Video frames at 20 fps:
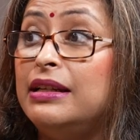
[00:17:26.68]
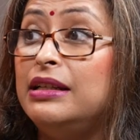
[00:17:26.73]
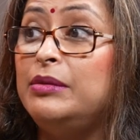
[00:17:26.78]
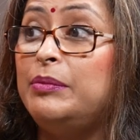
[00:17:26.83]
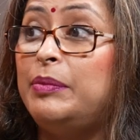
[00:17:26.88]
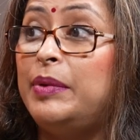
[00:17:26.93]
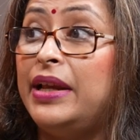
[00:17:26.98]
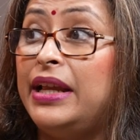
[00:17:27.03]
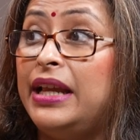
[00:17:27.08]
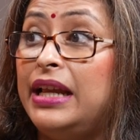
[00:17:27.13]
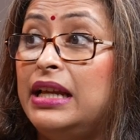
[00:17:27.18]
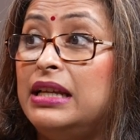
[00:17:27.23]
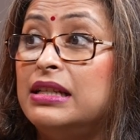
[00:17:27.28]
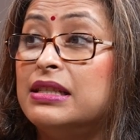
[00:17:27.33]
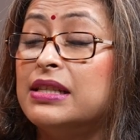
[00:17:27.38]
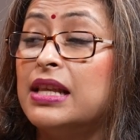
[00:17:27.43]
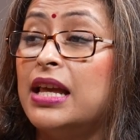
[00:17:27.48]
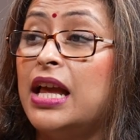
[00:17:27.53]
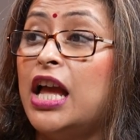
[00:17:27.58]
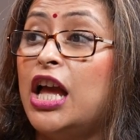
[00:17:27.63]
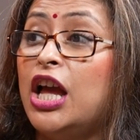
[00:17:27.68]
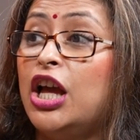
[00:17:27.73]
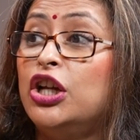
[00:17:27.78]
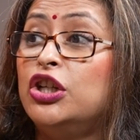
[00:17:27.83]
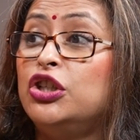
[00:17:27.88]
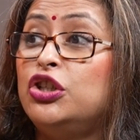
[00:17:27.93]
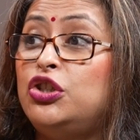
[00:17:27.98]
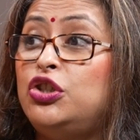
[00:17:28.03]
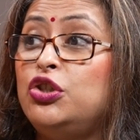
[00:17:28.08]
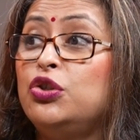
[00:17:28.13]
in place
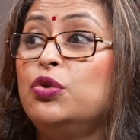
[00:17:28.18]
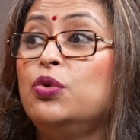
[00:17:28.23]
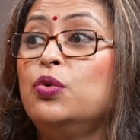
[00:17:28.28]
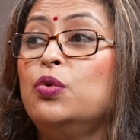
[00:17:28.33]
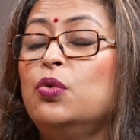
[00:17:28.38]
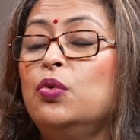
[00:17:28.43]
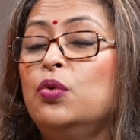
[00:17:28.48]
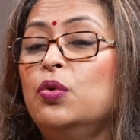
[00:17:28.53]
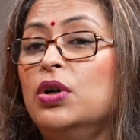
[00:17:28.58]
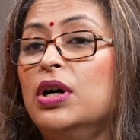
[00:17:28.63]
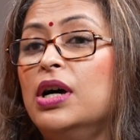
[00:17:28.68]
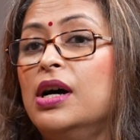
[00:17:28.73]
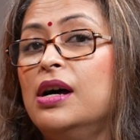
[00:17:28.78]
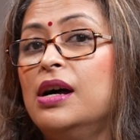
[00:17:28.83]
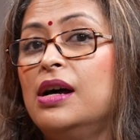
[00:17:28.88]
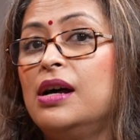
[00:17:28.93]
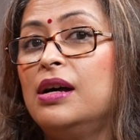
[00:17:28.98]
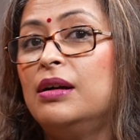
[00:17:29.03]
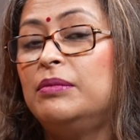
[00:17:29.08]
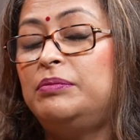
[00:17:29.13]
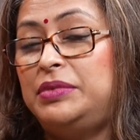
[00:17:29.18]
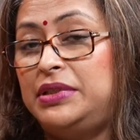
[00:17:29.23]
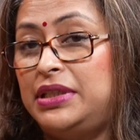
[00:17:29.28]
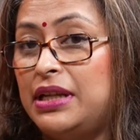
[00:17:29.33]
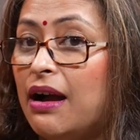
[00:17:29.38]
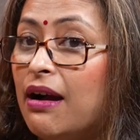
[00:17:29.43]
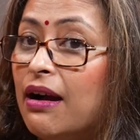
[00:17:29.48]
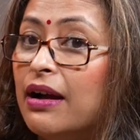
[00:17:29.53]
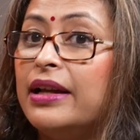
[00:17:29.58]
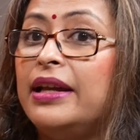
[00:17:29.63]
to
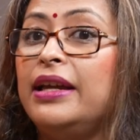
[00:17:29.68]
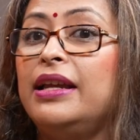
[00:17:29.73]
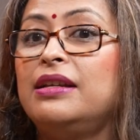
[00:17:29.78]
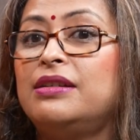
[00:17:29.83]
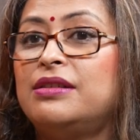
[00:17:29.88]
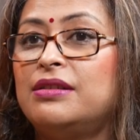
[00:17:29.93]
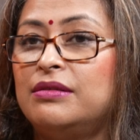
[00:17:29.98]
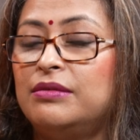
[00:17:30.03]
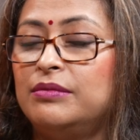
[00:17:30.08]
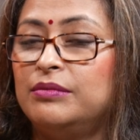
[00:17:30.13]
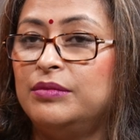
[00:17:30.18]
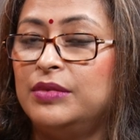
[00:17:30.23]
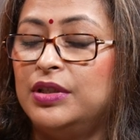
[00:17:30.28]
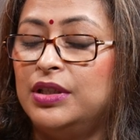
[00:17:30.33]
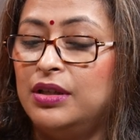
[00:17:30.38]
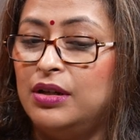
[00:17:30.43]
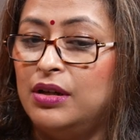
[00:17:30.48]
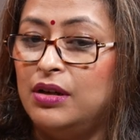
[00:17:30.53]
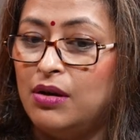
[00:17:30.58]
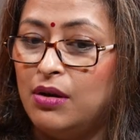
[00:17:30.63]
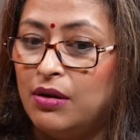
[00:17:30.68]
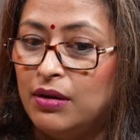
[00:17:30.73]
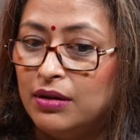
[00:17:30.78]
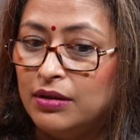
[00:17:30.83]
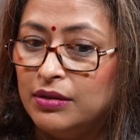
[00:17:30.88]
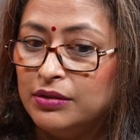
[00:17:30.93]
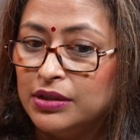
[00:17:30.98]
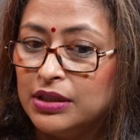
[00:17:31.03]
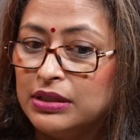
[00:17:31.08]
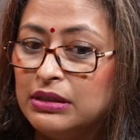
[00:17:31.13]
target
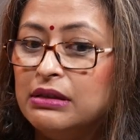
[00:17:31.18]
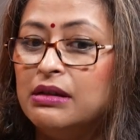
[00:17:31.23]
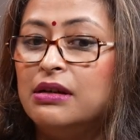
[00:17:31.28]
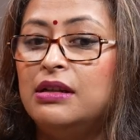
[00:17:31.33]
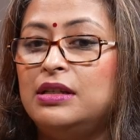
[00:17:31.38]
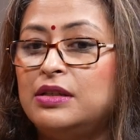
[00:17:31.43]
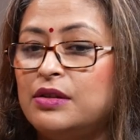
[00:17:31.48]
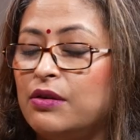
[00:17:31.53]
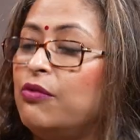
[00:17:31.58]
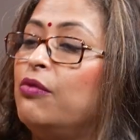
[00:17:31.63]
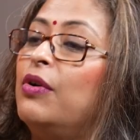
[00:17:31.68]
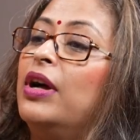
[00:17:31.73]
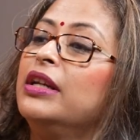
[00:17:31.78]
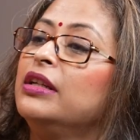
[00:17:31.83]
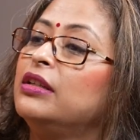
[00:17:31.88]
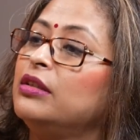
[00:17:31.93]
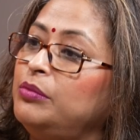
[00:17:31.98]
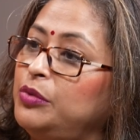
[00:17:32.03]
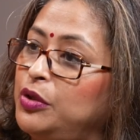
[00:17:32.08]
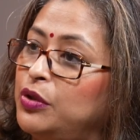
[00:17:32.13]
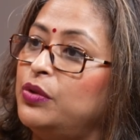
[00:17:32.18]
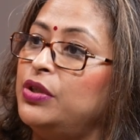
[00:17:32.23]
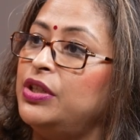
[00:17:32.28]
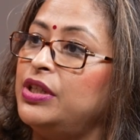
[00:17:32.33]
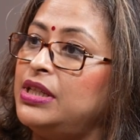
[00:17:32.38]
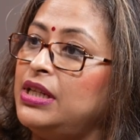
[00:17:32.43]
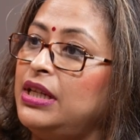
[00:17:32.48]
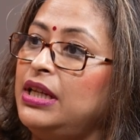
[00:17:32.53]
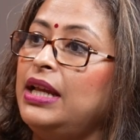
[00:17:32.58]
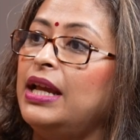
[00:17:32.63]
girls of one
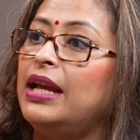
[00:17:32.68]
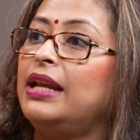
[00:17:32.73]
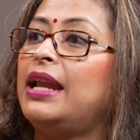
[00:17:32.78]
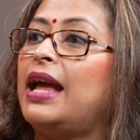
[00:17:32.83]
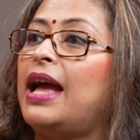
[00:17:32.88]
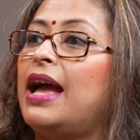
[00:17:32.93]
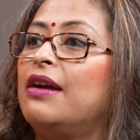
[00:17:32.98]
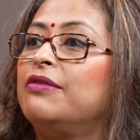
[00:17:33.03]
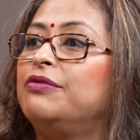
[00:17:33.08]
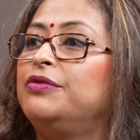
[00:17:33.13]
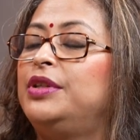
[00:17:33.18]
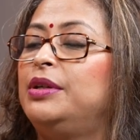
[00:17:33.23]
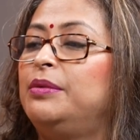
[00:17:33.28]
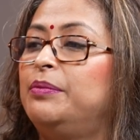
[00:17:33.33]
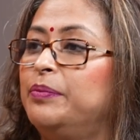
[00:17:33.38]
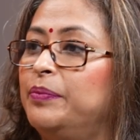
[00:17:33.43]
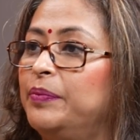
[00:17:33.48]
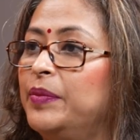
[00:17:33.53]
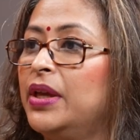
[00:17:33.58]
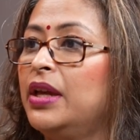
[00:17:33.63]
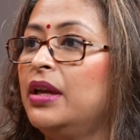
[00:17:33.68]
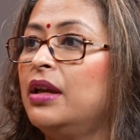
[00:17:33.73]
community and have them,